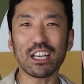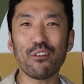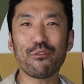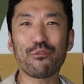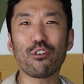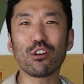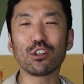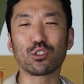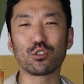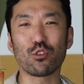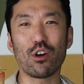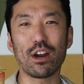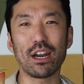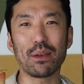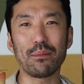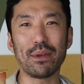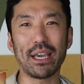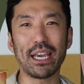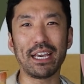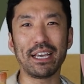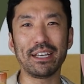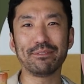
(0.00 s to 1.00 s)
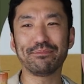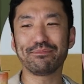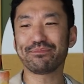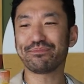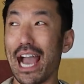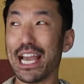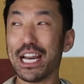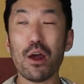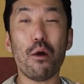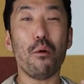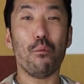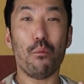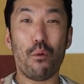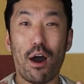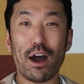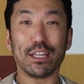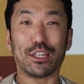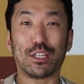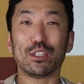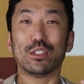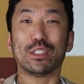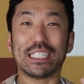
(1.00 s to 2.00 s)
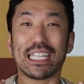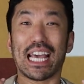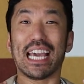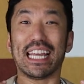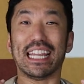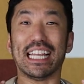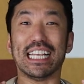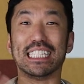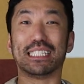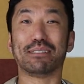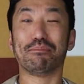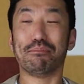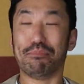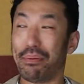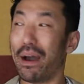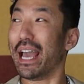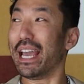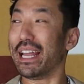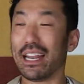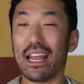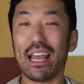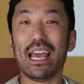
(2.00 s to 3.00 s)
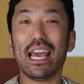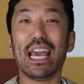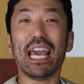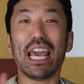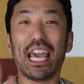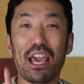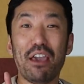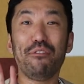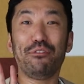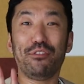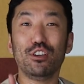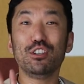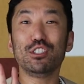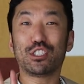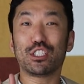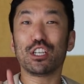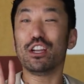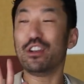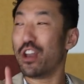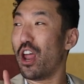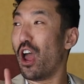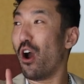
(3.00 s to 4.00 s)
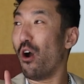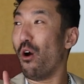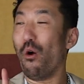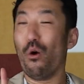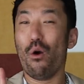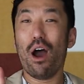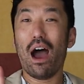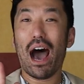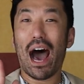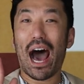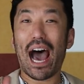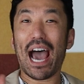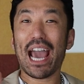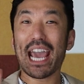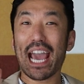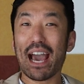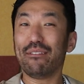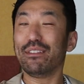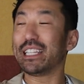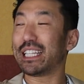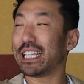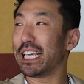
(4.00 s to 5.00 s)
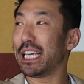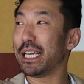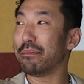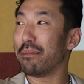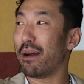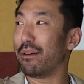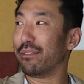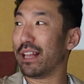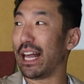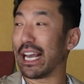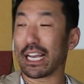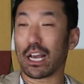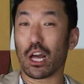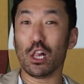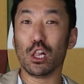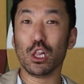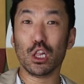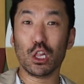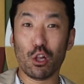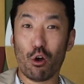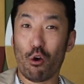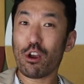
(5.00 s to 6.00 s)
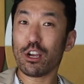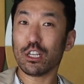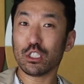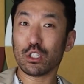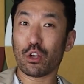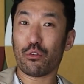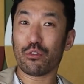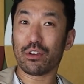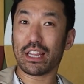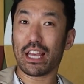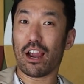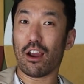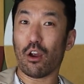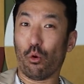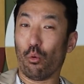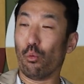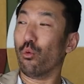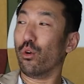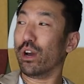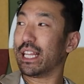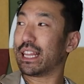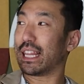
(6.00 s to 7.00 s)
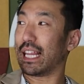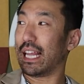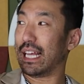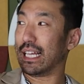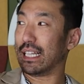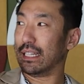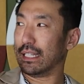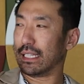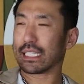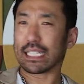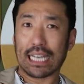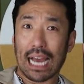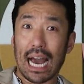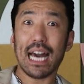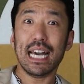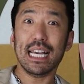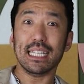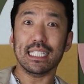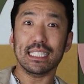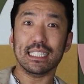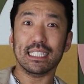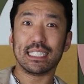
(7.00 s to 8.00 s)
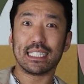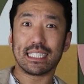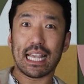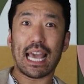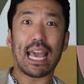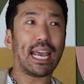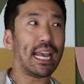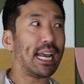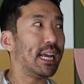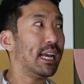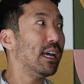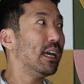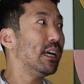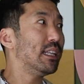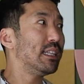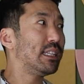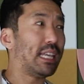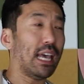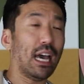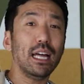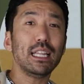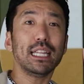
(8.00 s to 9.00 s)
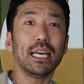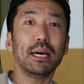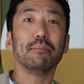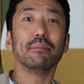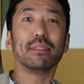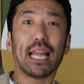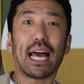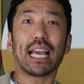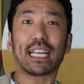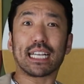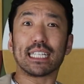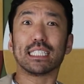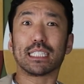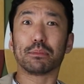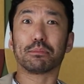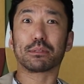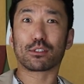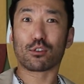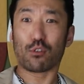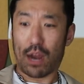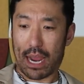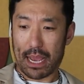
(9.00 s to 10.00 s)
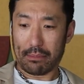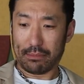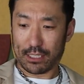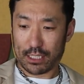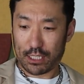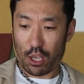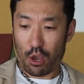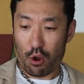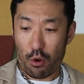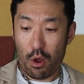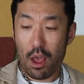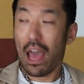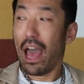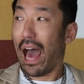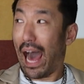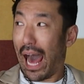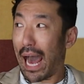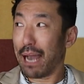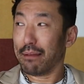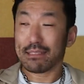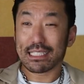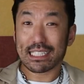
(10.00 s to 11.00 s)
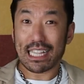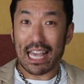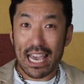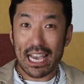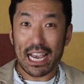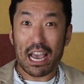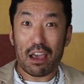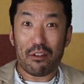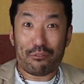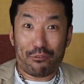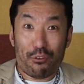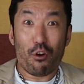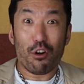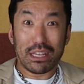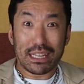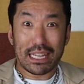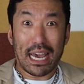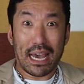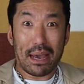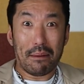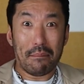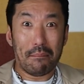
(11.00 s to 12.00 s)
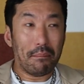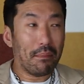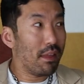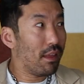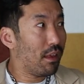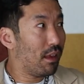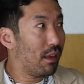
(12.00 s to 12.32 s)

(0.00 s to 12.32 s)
you for joining me. I don't want to say this, but if you should know, I have a team of like lawyers over there with guns saying, tell them, like, and subscribe. So I'm saying it for them.